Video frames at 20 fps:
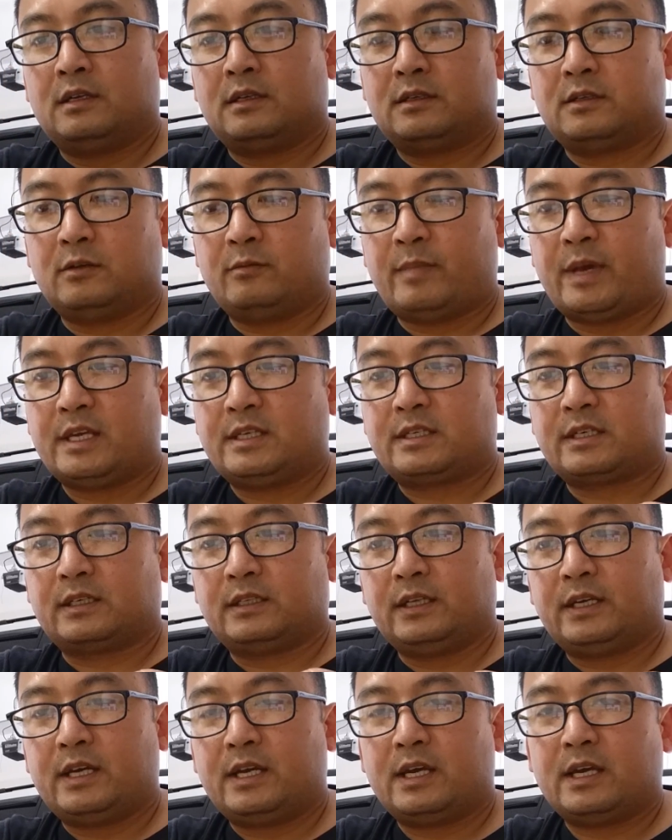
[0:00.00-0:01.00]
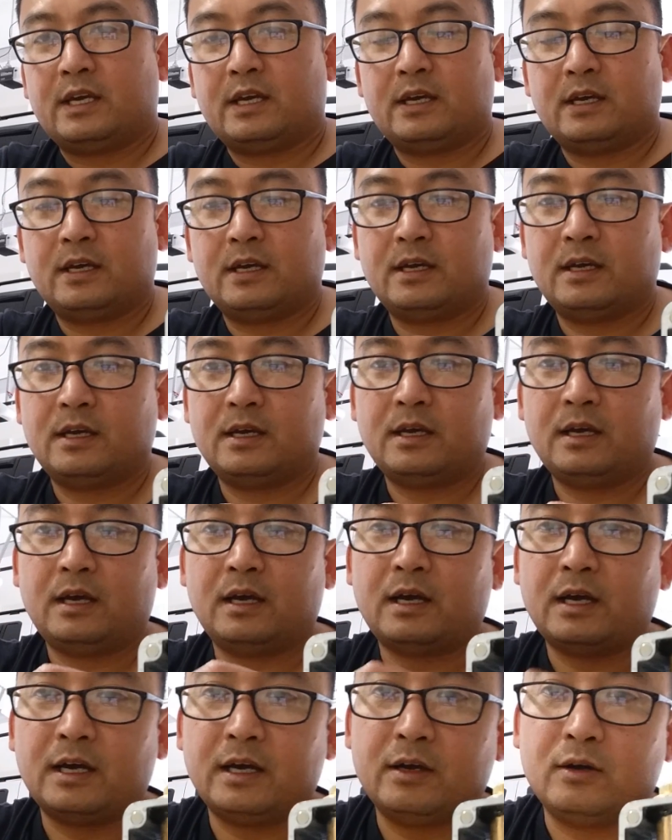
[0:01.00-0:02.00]
So basically,
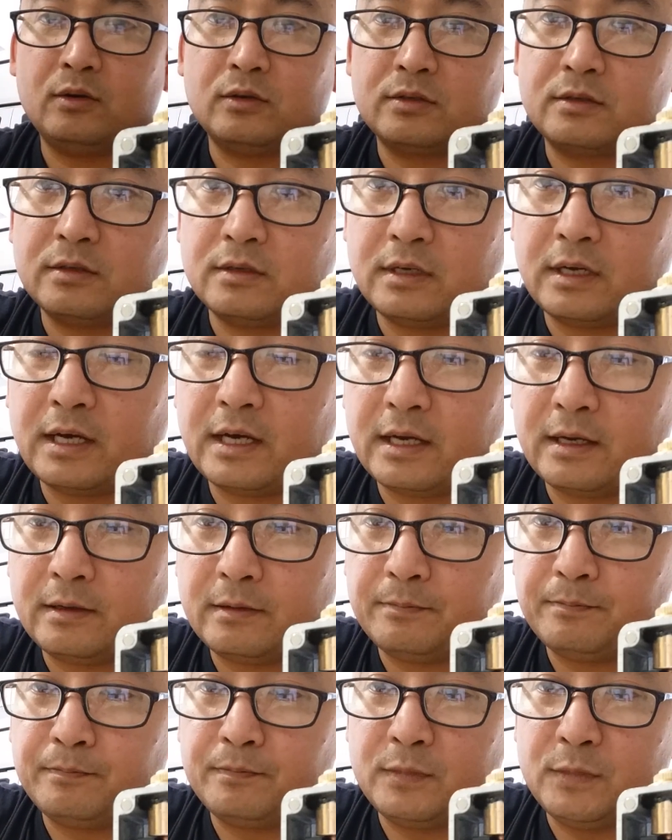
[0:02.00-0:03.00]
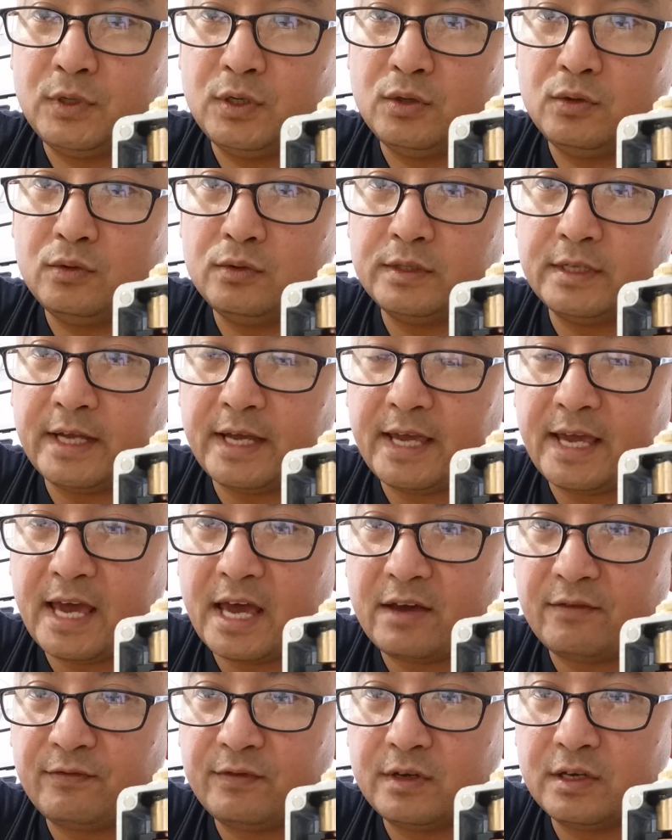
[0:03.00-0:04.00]
I used a
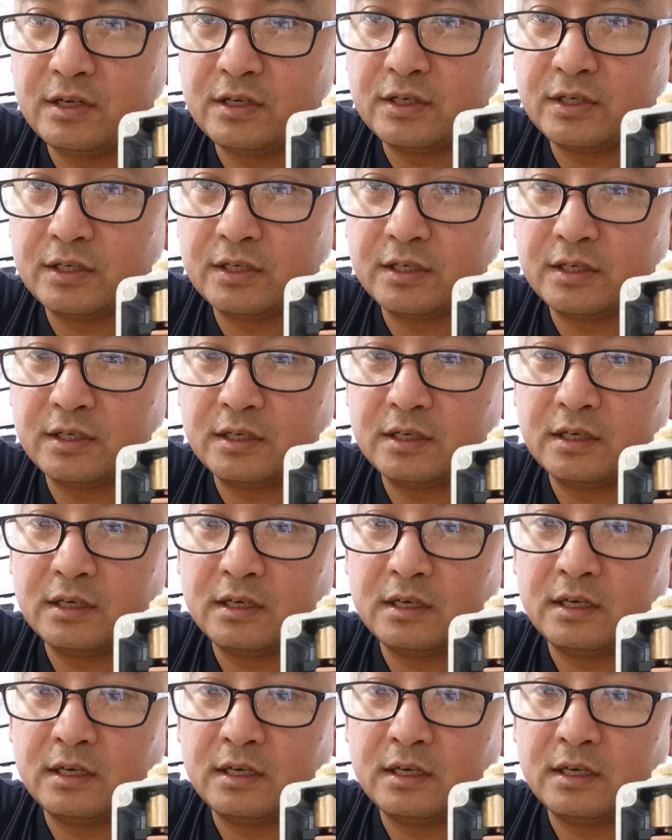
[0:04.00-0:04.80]
1/2 inch.